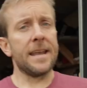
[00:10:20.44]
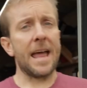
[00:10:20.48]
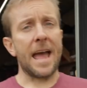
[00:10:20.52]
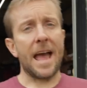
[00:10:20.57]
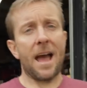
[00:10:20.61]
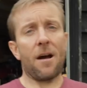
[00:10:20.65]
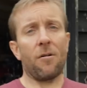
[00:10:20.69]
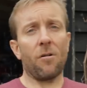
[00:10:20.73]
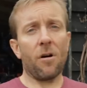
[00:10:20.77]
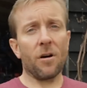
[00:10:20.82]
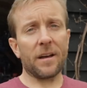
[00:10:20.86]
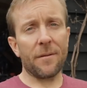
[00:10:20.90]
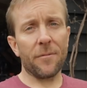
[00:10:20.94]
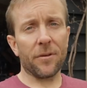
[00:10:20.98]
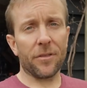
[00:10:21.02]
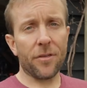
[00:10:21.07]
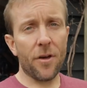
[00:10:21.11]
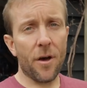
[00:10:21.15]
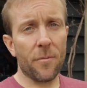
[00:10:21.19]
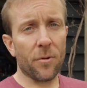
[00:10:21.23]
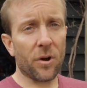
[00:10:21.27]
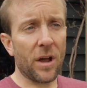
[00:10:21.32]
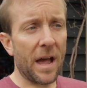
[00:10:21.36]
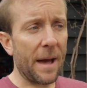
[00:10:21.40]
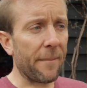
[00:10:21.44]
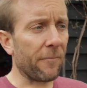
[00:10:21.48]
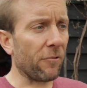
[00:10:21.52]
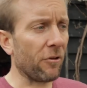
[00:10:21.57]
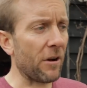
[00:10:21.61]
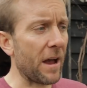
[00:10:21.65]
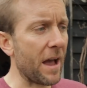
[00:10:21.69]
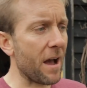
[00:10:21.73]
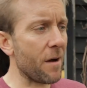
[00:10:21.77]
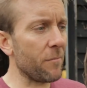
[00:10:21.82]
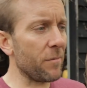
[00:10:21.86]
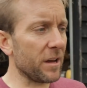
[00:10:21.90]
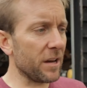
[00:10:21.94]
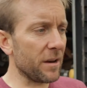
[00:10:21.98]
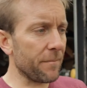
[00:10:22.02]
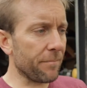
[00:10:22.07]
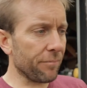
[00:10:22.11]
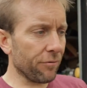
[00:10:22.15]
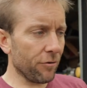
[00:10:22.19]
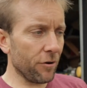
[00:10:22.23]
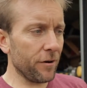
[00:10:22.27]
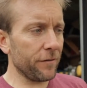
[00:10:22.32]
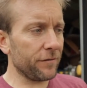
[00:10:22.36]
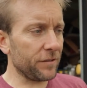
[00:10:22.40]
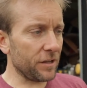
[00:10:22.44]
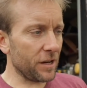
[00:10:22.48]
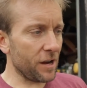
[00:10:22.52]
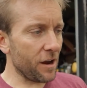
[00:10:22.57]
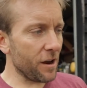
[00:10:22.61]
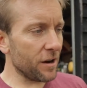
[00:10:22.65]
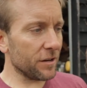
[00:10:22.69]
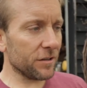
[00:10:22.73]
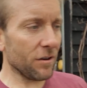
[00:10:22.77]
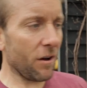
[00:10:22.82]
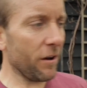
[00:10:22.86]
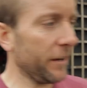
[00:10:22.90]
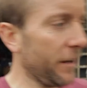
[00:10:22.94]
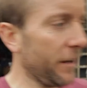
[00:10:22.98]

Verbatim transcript: Now, I'll get my thermal camera out and we're gonna prove to you, because I